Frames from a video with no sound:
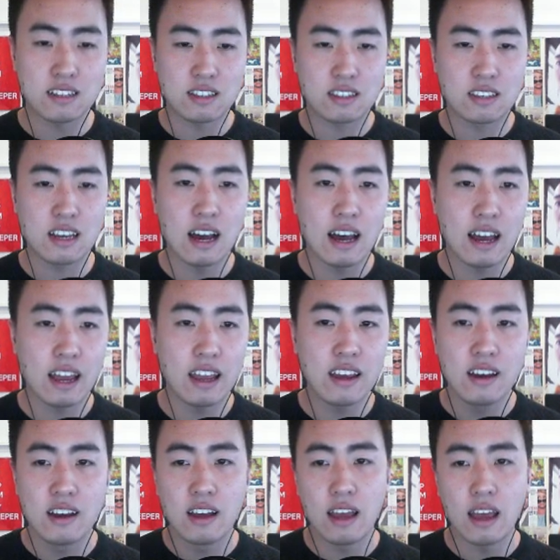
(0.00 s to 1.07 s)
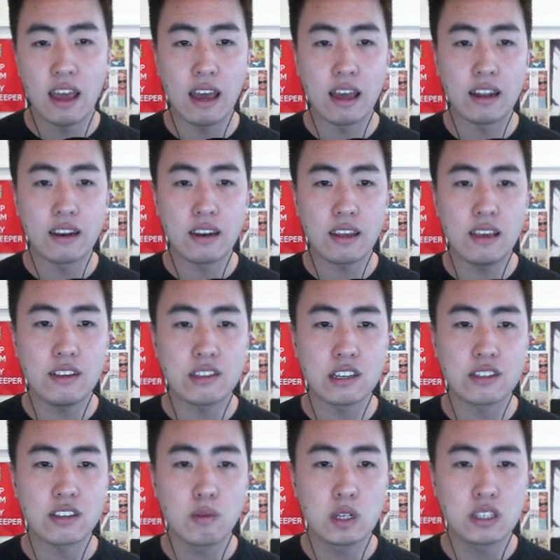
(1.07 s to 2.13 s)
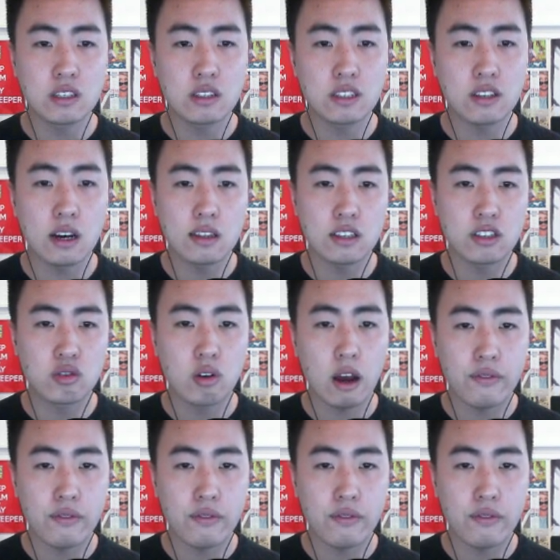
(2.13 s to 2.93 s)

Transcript: guy. And he says, I recently saw this graphic